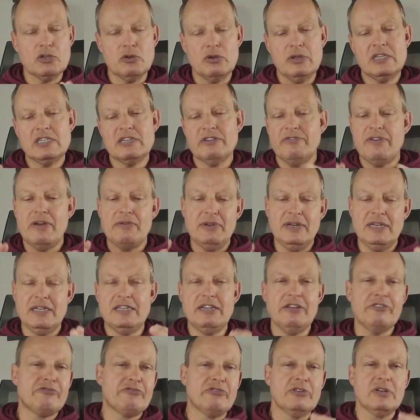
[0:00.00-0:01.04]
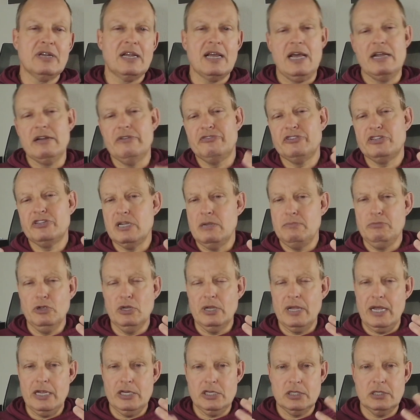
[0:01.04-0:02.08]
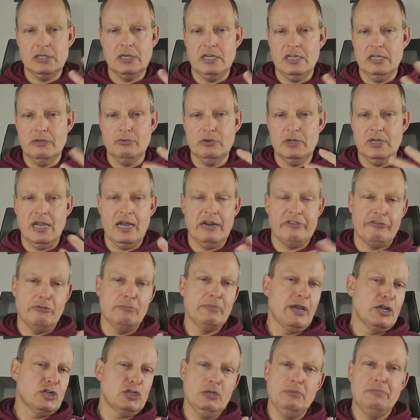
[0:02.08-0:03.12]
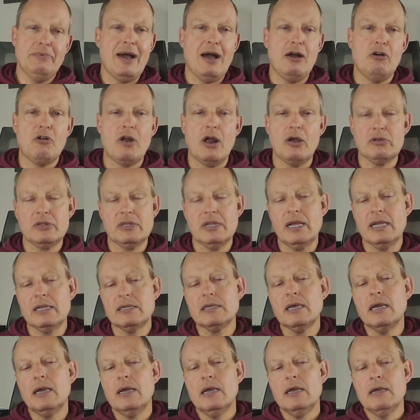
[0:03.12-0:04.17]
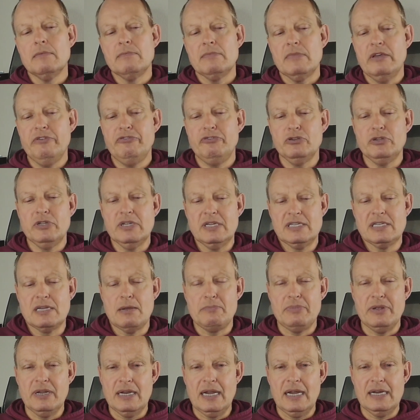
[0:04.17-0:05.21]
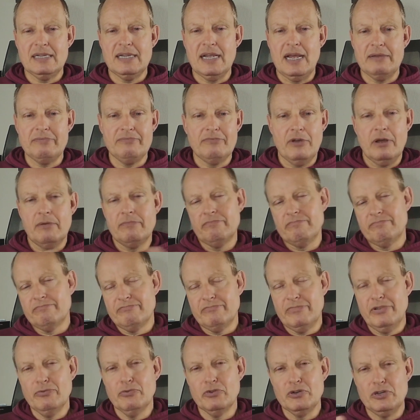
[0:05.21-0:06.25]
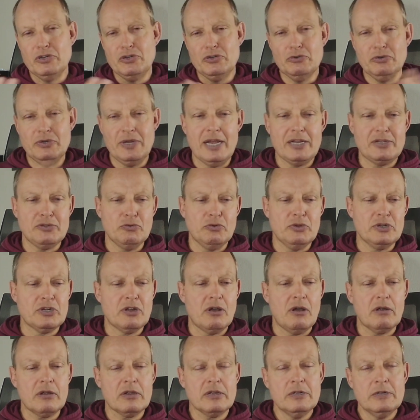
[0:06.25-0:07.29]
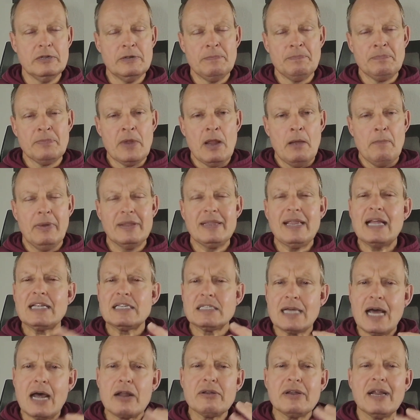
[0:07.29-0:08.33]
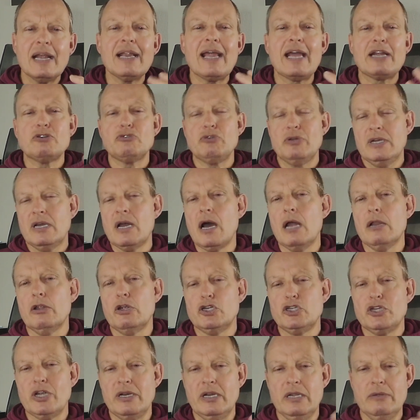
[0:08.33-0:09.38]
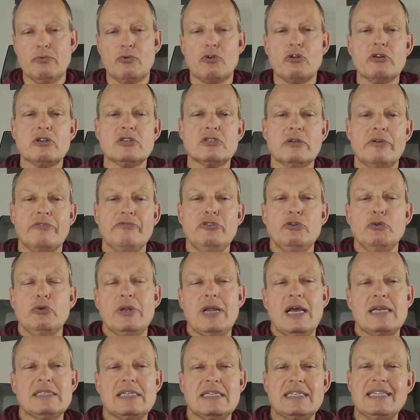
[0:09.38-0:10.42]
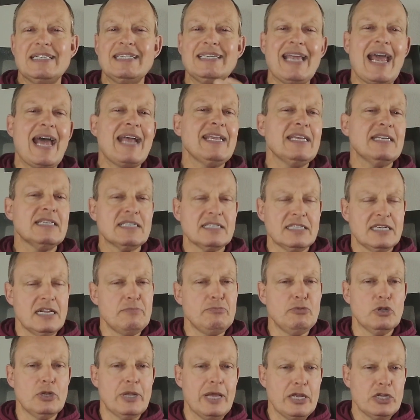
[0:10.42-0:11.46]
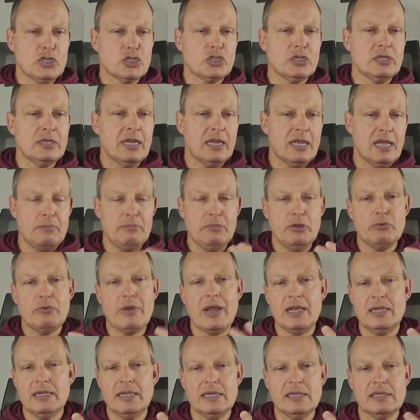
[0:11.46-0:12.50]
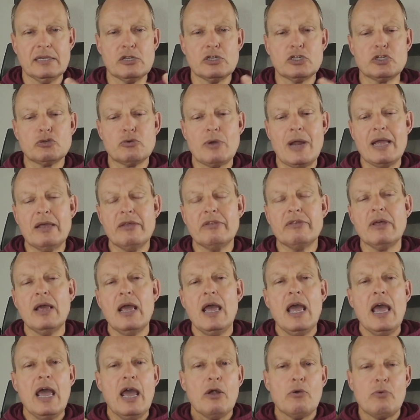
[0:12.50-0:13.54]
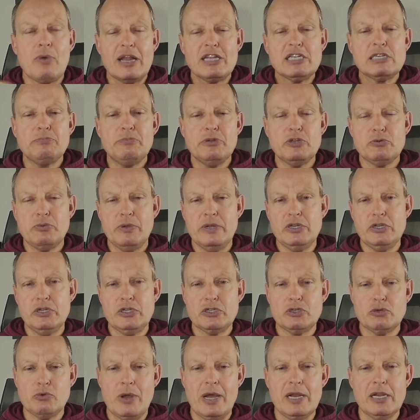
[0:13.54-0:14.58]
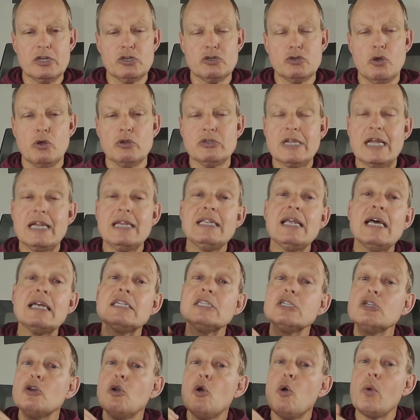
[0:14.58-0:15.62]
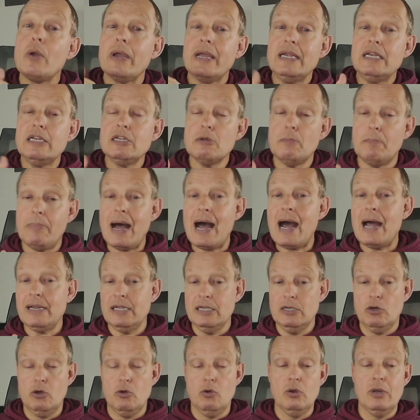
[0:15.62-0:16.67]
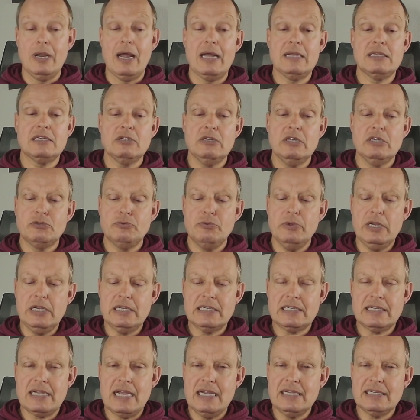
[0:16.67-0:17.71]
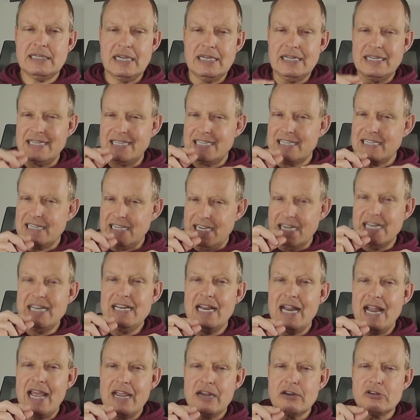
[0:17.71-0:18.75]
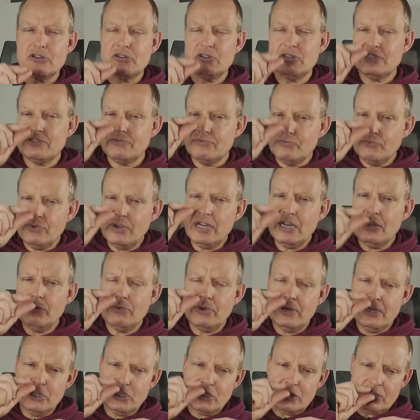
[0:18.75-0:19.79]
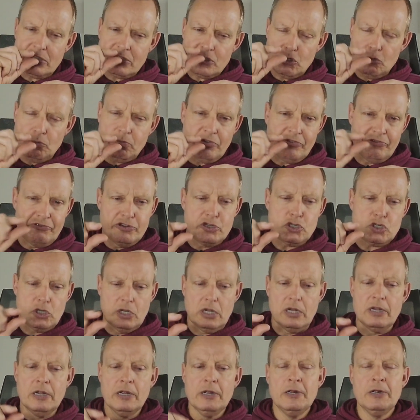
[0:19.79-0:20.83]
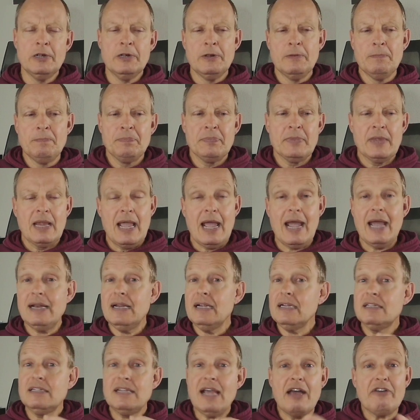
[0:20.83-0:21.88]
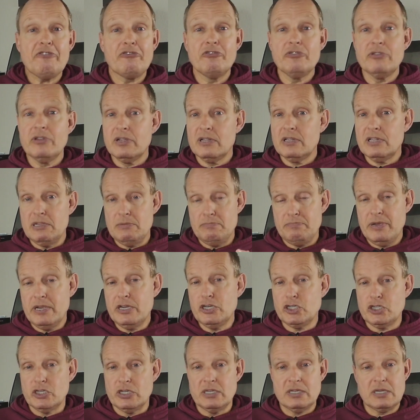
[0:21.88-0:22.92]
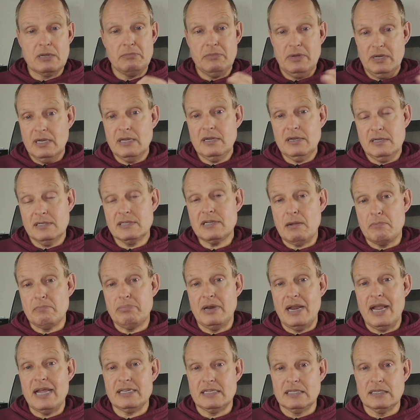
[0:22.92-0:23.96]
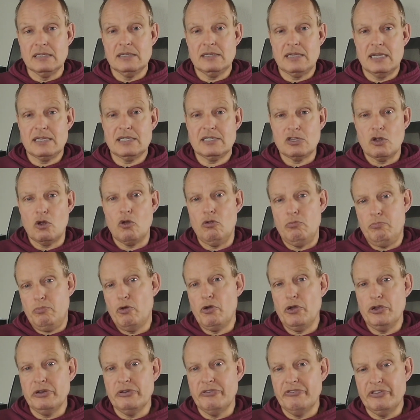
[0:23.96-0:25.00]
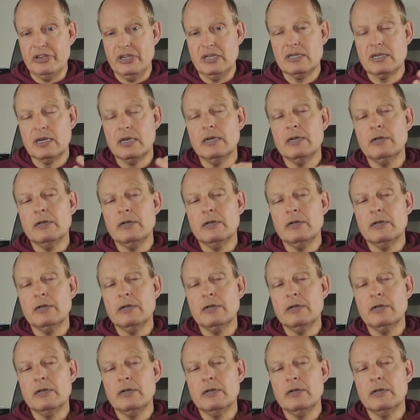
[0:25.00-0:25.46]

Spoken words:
So it's a very different kind of stimulation than you would get from actually power outlet. If you did something like that, we wouldn't do that to a dog. But that's how an electric collar generally works. So view it as a static stimulation that can be regulated in strength, runs between these two electrodes, and doesn't go in the body a whole lot. So it really stays in the skin layer. So it's really, really just superficial. And it definitely pinches. I mean, it's unpleasant. That's the whole point of it.